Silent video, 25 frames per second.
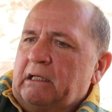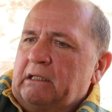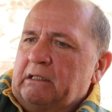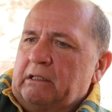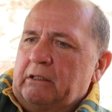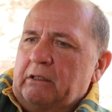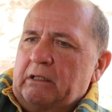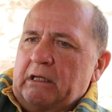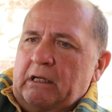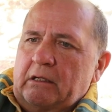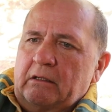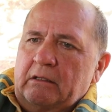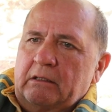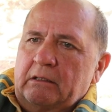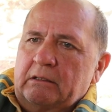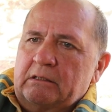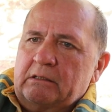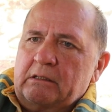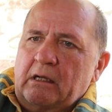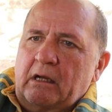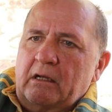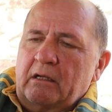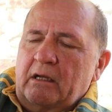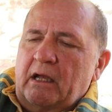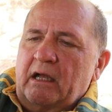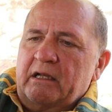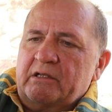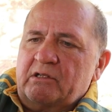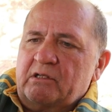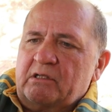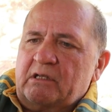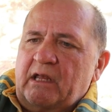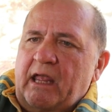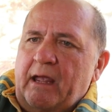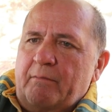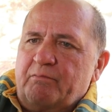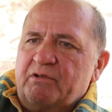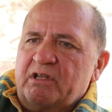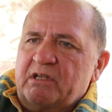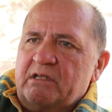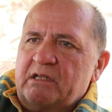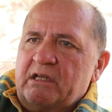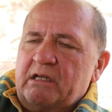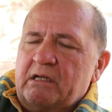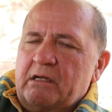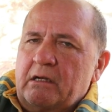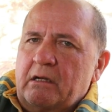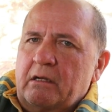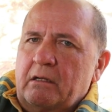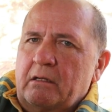you know, so I just kept it
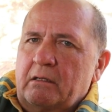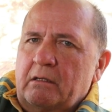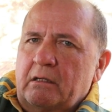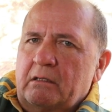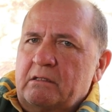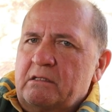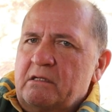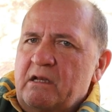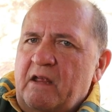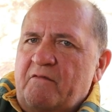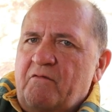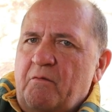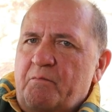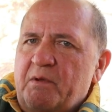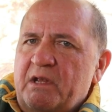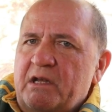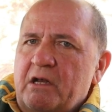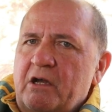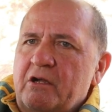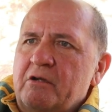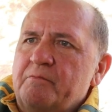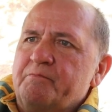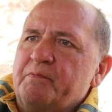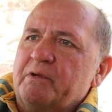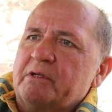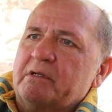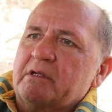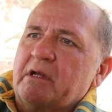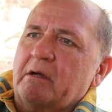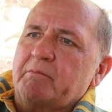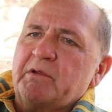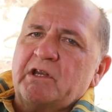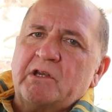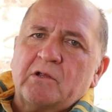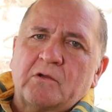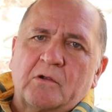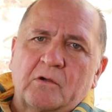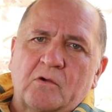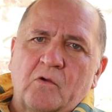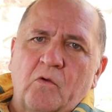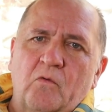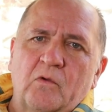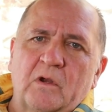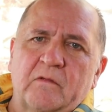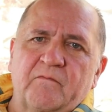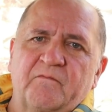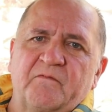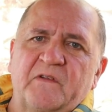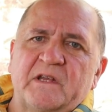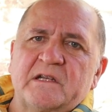in. It's never been opened. I mean, you could
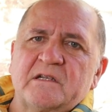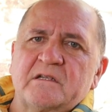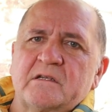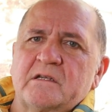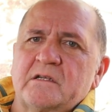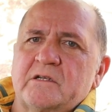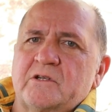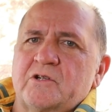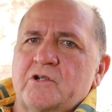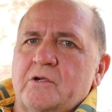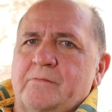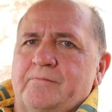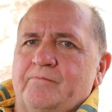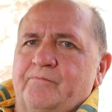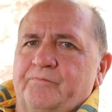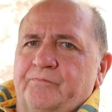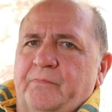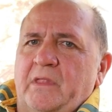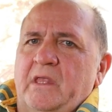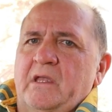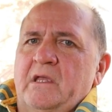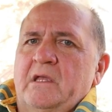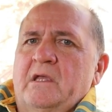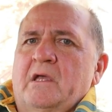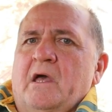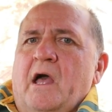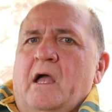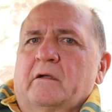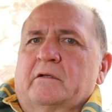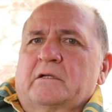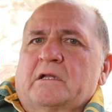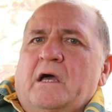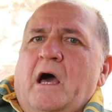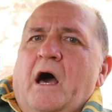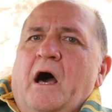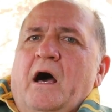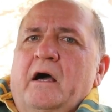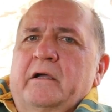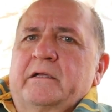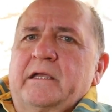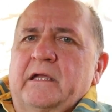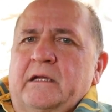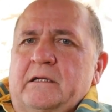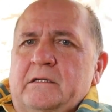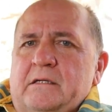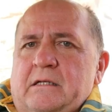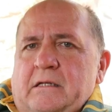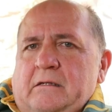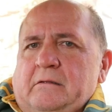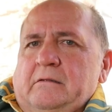call it vintage. I'm going to hug
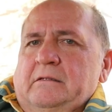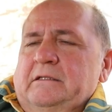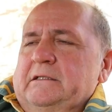it.